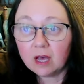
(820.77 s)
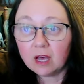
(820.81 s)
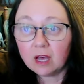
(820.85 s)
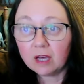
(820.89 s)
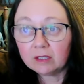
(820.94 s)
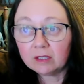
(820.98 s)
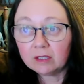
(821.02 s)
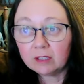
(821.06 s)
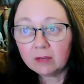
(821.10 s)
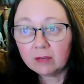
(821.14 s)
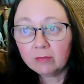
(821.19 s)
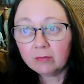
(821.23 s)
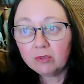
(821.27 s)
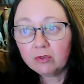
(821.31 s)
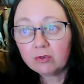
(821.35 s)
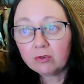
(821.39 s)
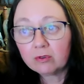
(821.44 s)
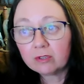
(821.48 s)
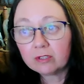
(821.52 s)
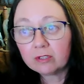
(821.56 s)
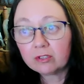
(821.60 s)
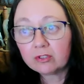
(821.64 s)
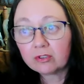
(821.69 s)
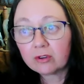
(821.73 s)
attempt to
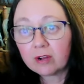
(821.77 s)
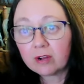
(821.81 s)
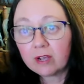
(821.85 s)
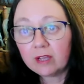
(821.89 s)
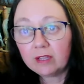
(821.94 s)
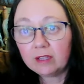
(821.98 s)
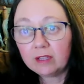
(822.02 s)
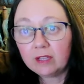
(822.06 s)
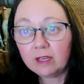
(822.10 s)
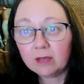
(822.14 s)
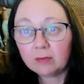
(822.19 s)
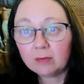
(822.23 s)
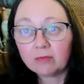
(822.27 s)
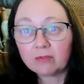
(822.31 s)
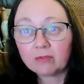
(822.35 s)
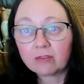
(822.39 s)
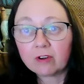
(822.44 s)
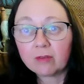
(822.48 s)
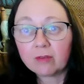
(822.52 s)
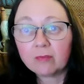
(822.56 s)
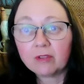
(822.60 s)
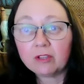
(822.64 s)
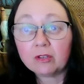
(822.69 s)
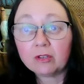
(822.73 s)
restrain him
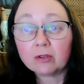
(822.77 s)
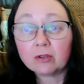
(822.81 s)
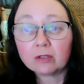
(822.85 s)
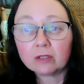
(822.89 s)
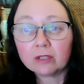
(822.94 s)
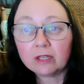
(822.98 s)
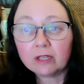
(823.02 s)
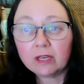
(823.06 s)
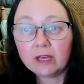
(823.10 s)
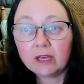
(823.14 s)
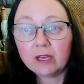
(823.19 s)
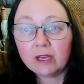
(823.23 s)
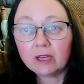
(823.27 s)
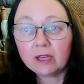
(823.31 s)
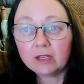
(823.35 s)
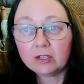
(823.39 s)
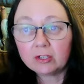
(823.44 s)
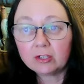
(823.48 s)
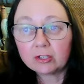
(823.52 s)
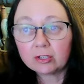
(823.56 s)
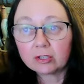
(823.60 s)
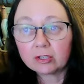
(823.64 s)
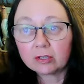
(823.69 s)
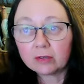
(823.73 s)
from an early
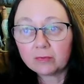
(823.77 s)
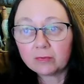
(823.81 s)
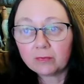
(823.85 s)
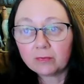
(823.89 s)
age.